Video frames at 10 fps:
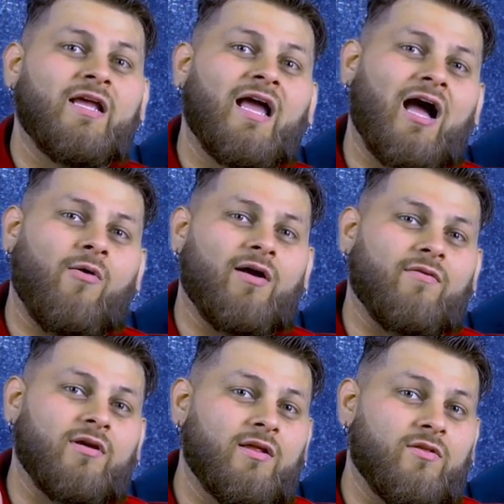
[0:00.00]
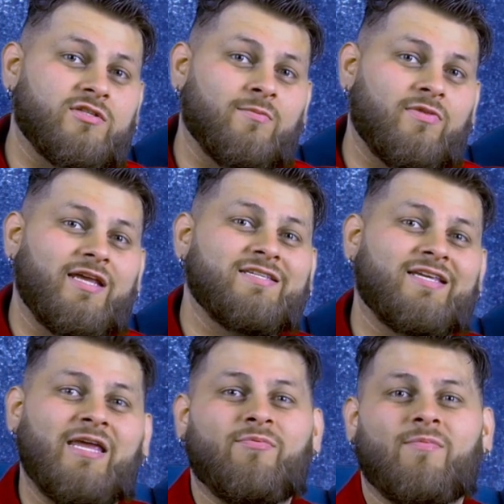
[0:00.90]
However, there's some things to
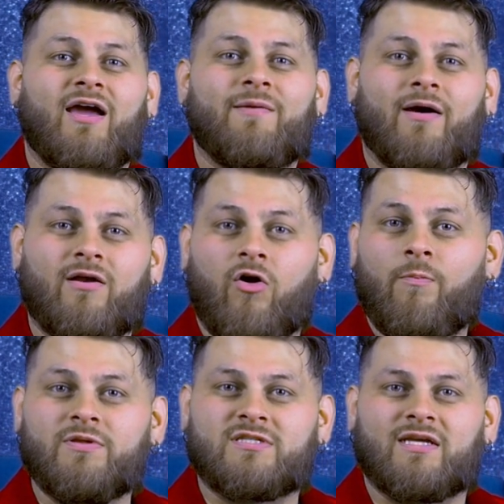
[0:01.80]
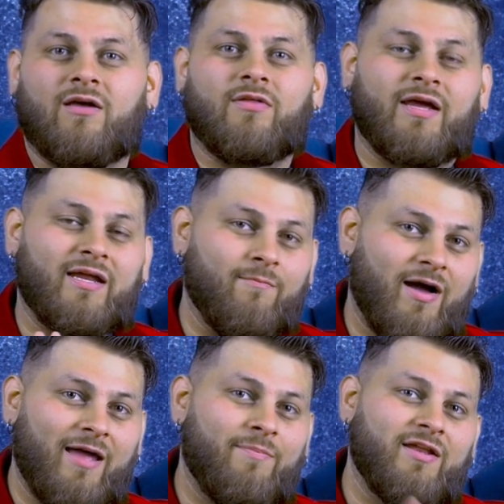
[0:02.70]
keep in mind about open cell that, in
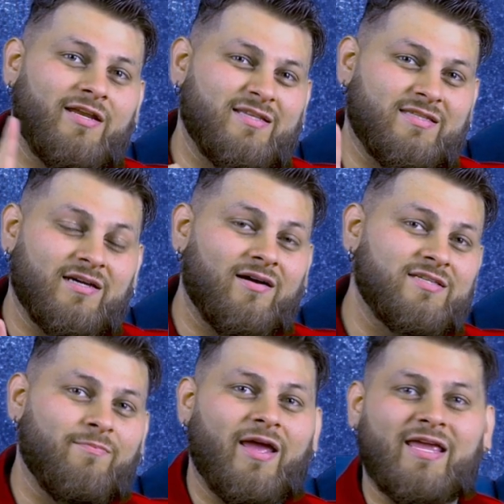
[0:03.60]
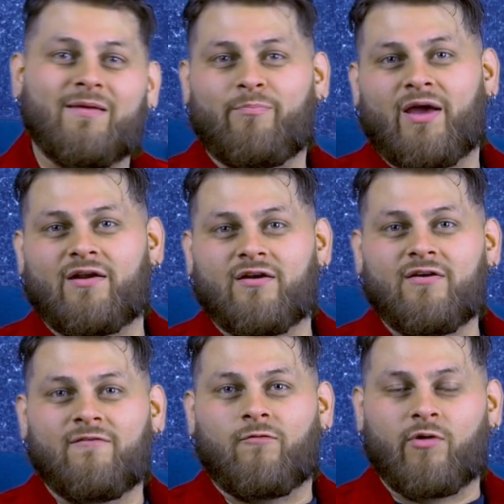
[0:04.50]
my opinion, does make it better
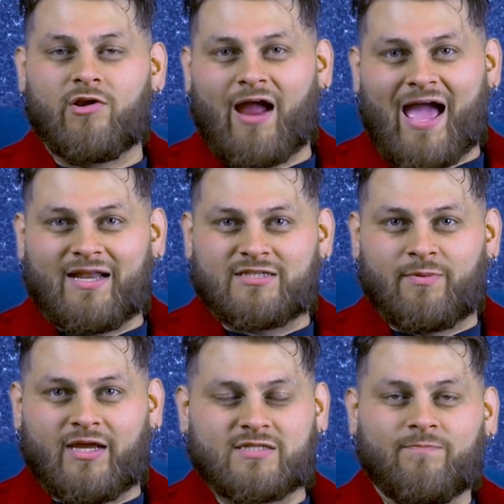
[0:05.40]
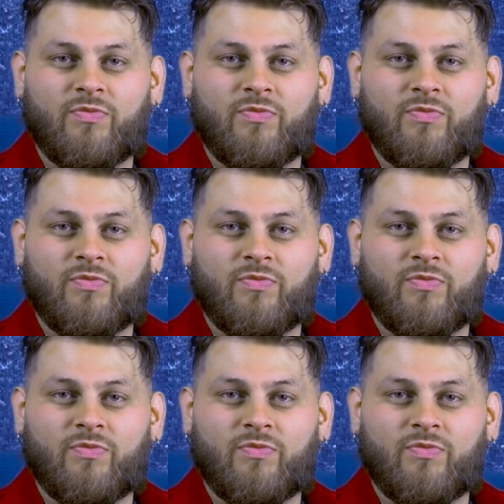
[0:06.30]
for your attic space.